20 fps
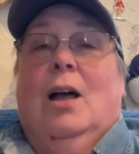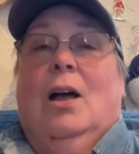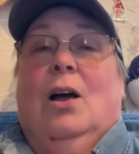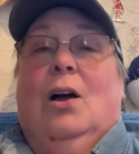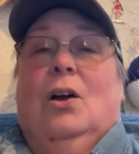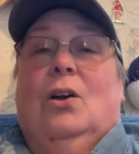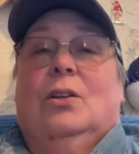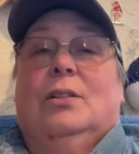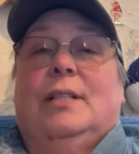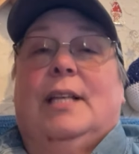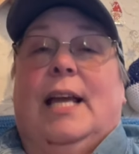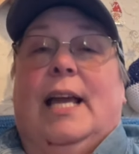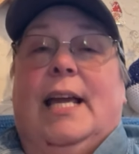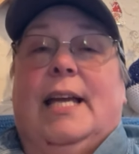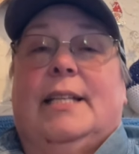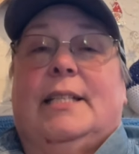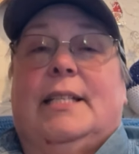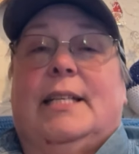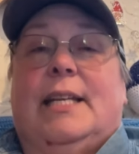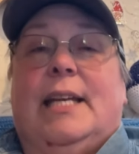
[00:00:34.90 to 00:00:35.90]

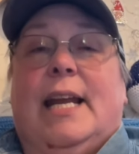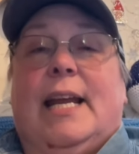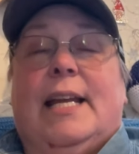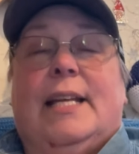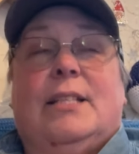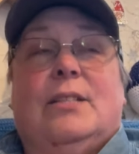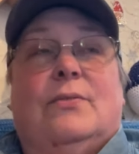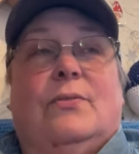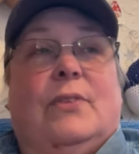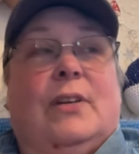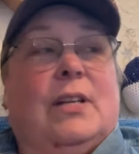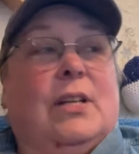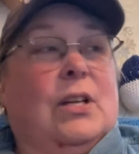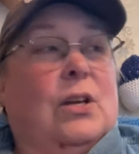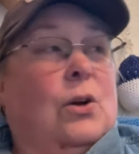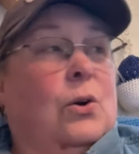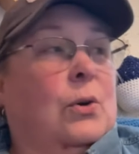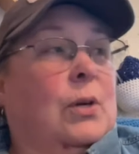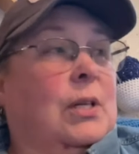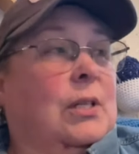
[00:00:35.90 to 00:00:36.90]
Okay, today's
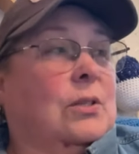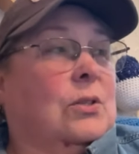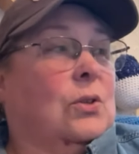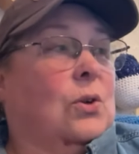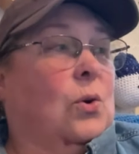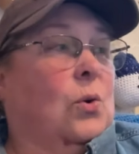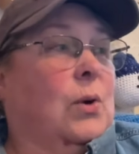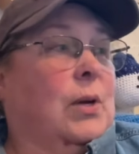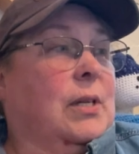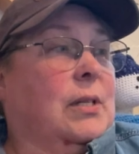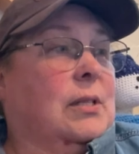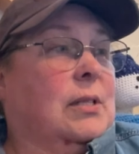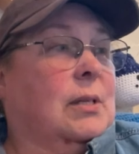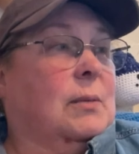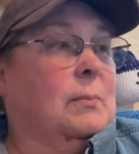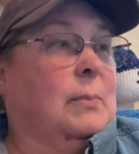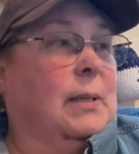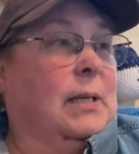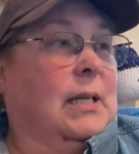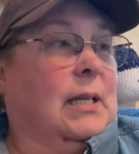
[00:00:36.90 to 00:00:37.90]
video is going to
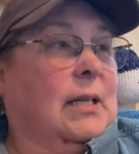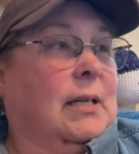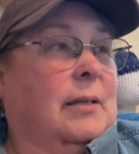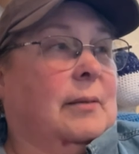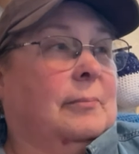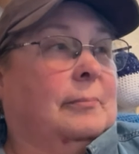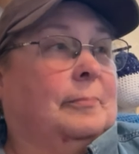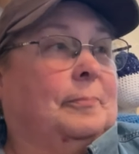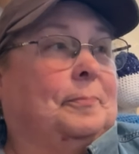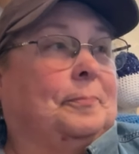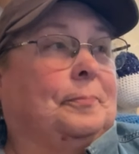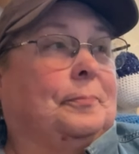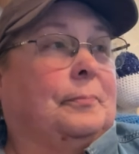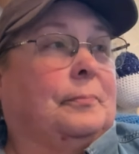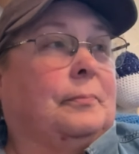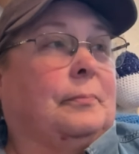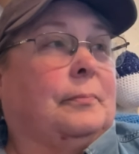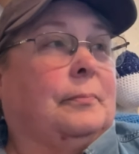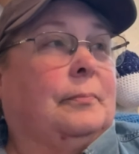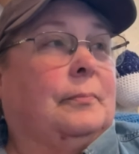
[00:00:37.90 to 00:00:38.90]
be
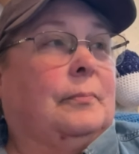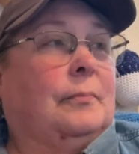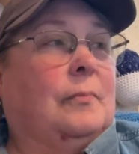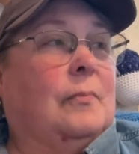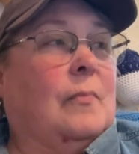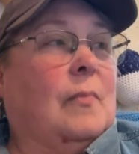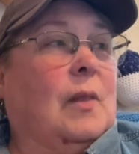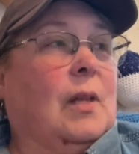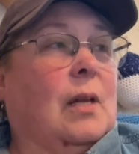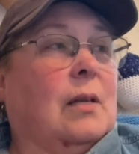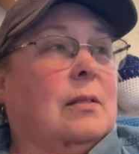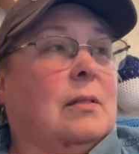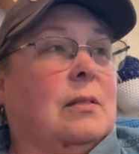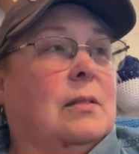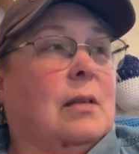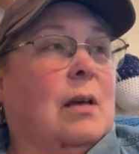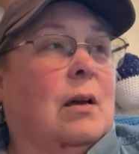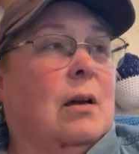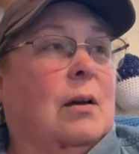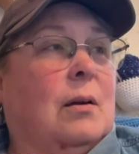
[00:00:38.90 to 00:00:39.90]

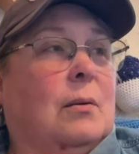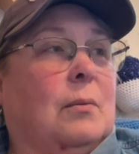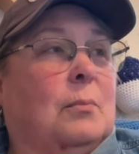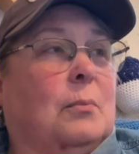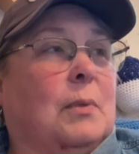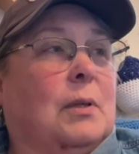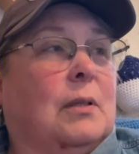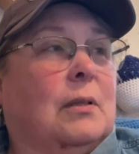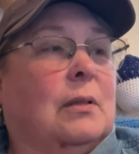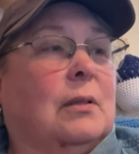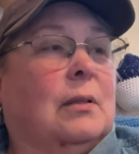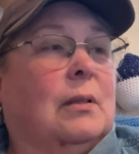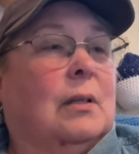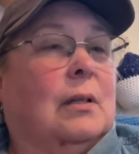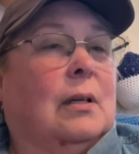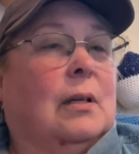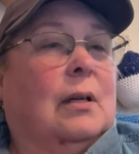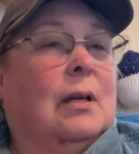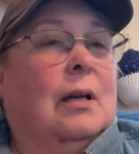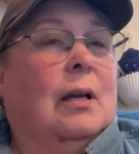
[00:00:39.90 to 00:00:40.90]
some
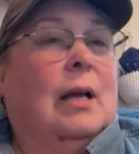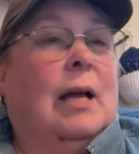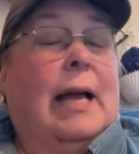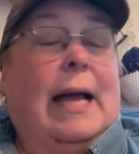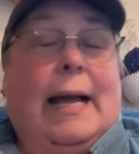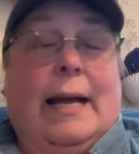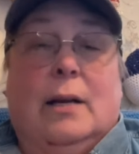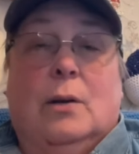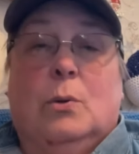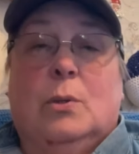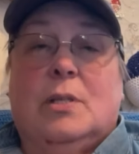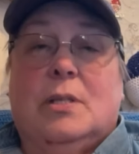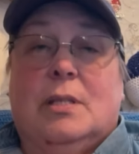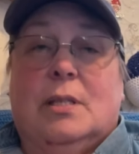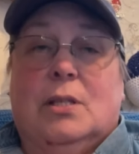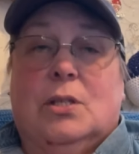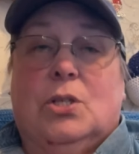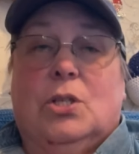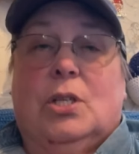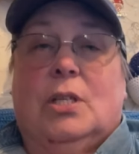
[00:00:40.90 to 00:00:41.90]

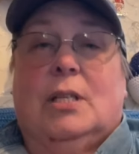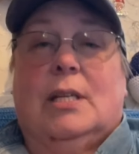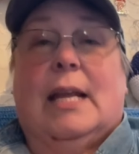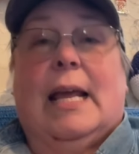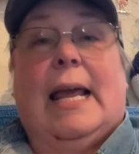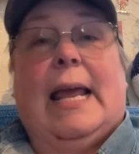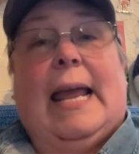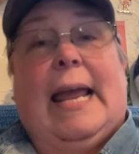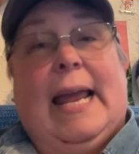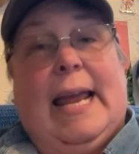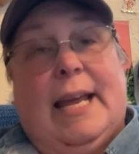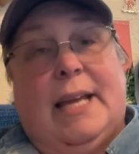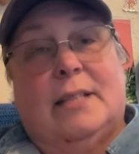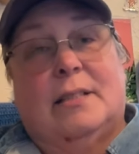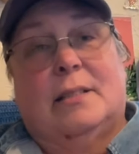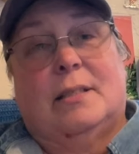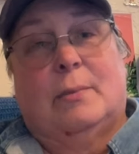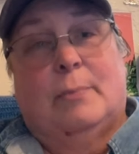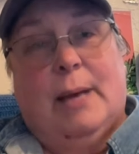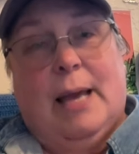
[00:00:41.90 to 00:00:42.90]
acquisition and
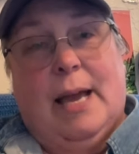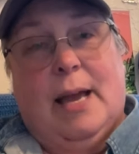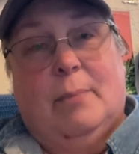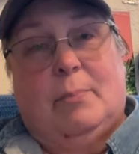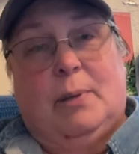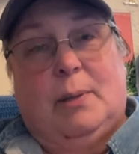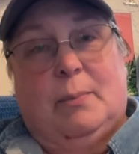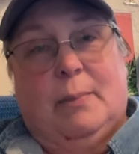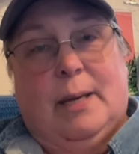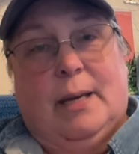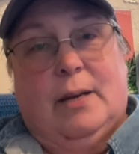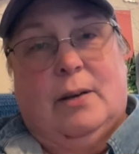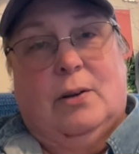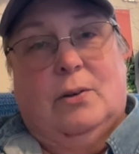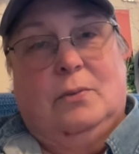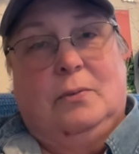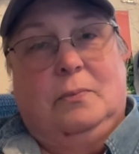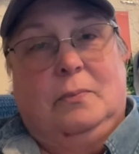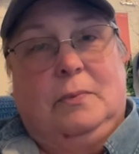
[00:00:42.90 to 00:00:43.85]
some happy mail.